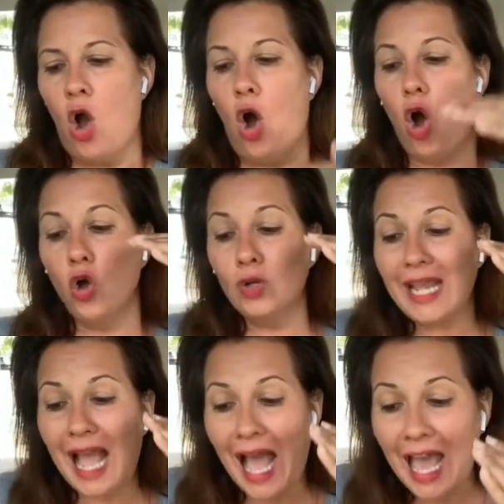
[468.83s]

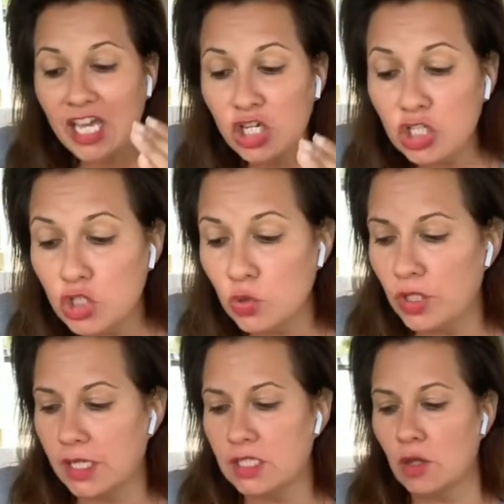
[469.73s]
only I could do
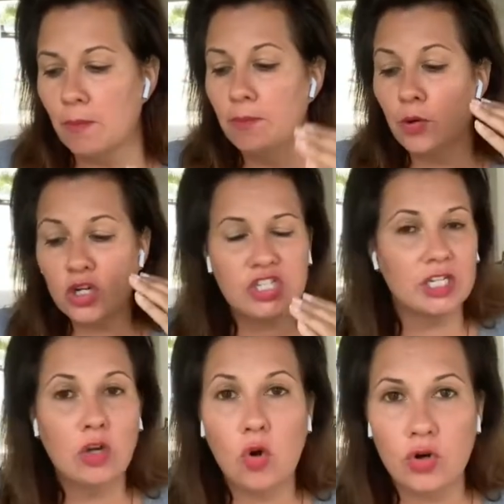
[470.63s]
this. Books
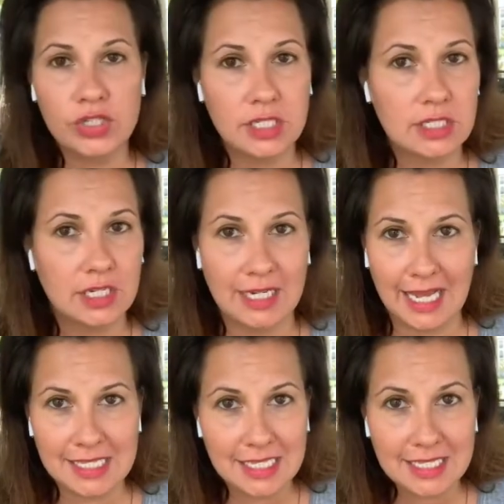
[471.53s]
and courses could
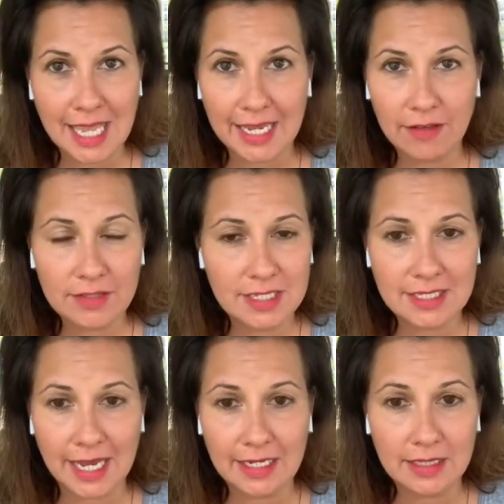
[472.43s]
not decide
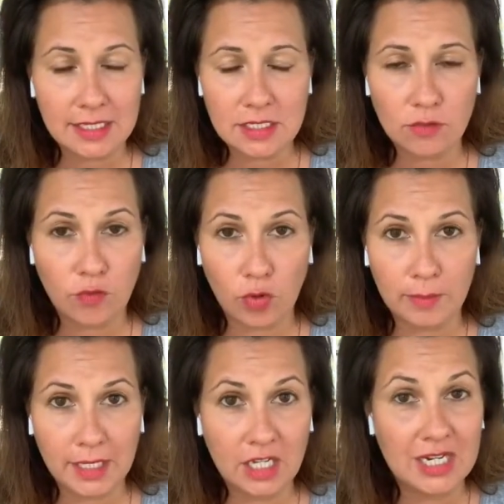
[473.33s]
decide this for
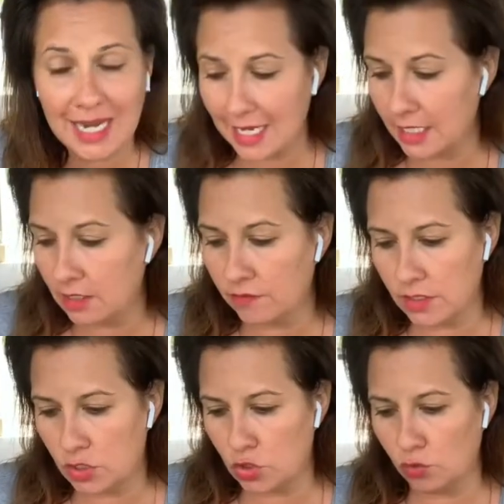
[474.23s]
me. Could not give
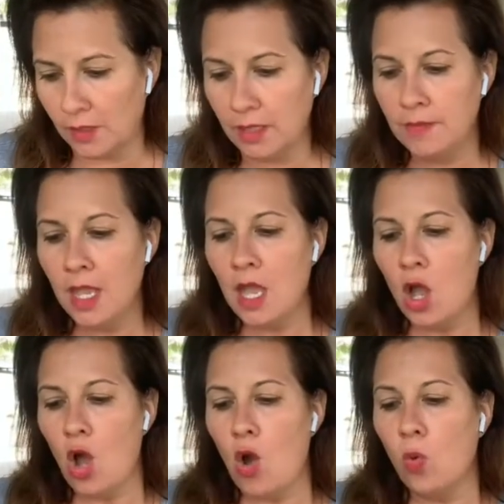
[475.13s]
this to me
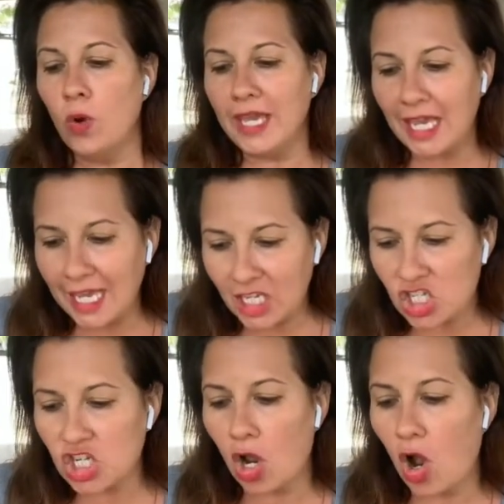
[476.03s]
we
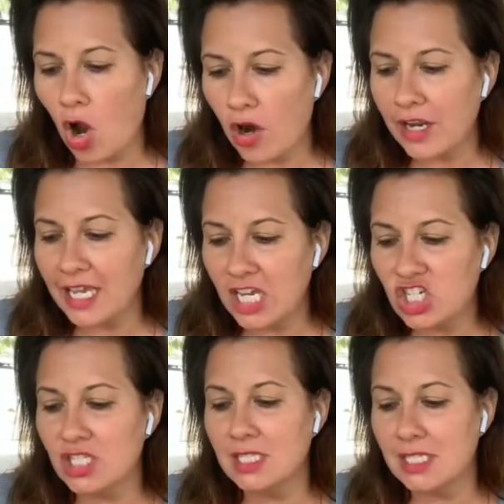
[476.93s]
each are
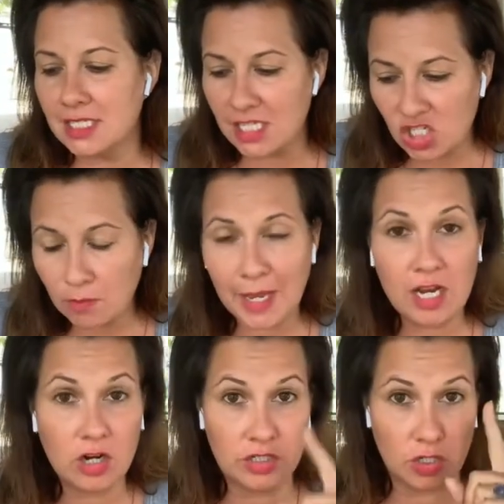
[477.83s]
each the decision
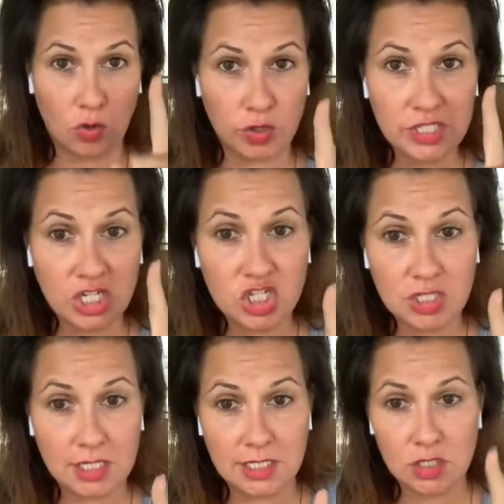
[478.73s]
maker because the course teaches
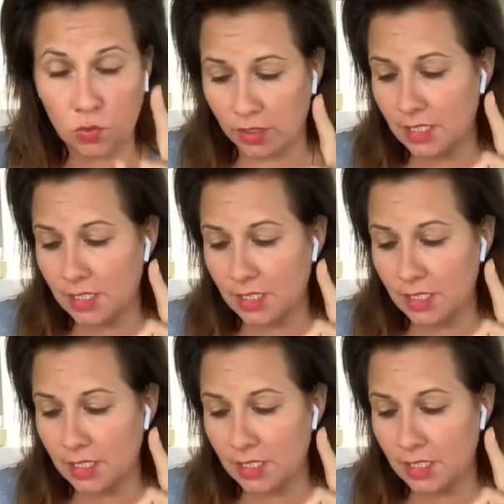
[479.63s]
us this we're the